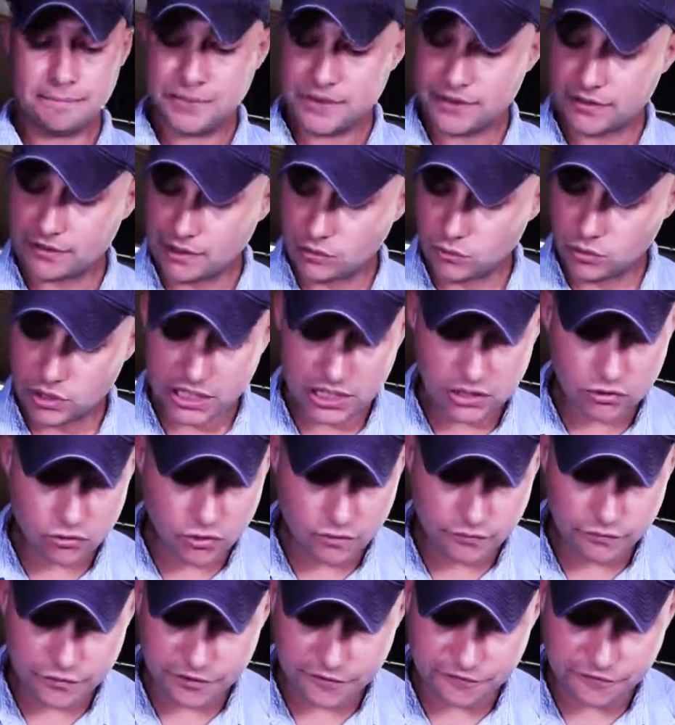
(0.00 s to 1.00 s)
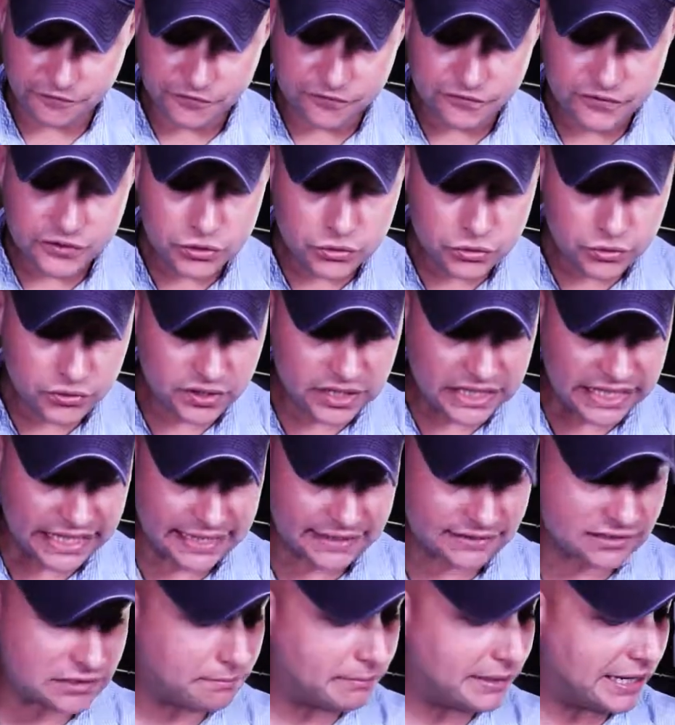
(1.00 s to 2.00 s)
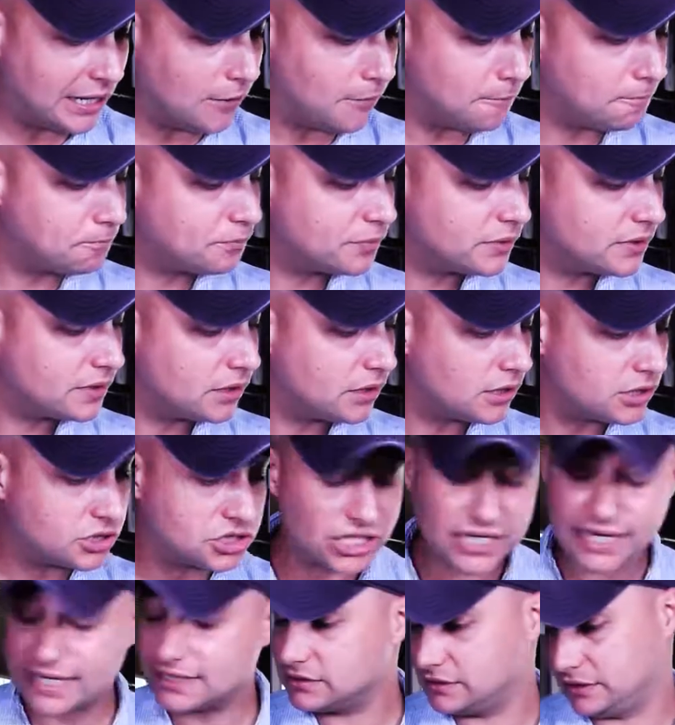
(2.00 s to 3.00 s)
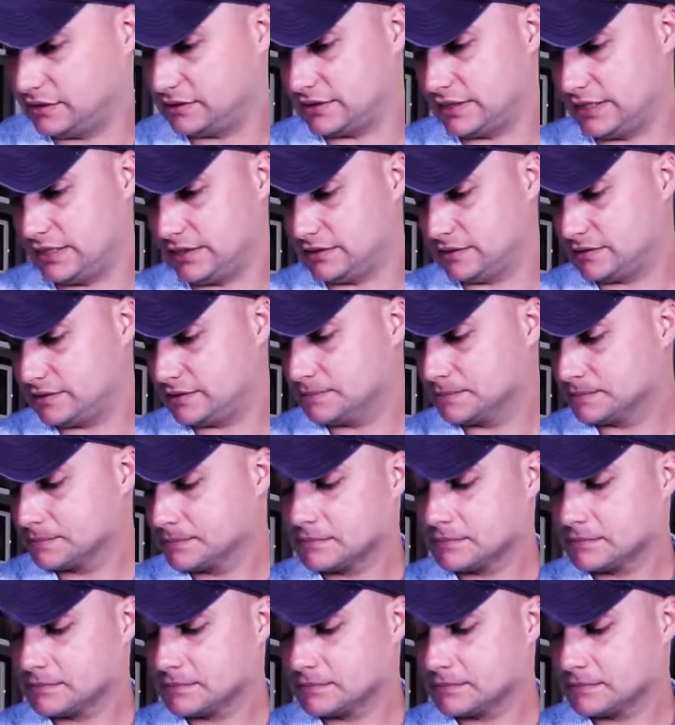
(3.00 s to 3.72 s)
Now I want to go over a few things about our chassis skins.